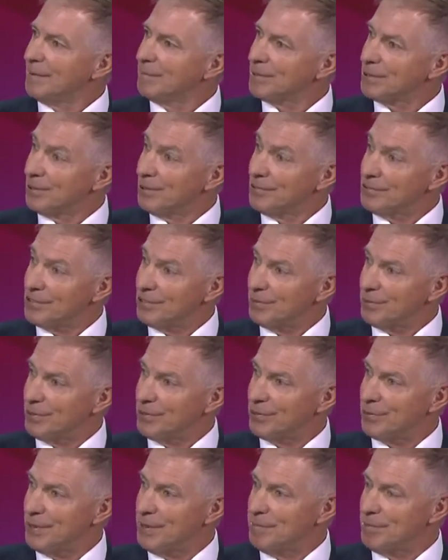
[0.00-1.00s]
but also
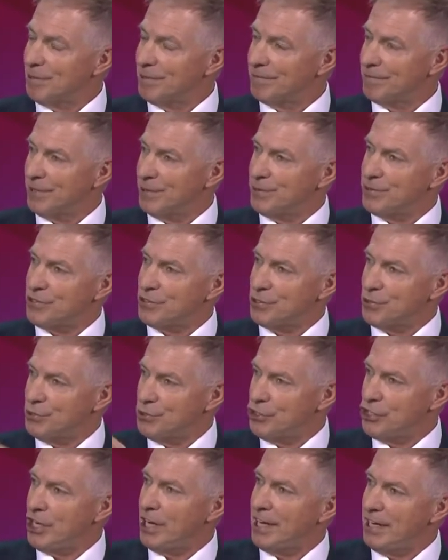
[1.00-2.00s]
with 3 more votes to
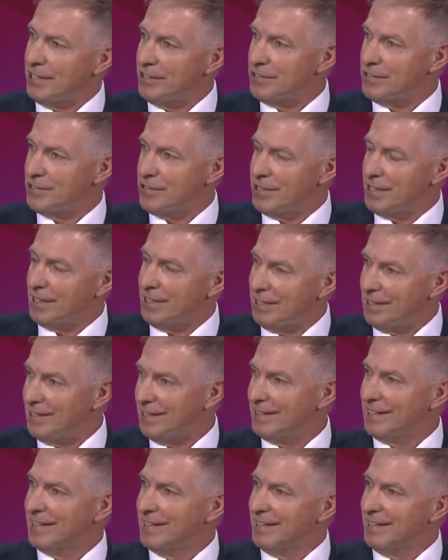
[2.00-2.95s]
change the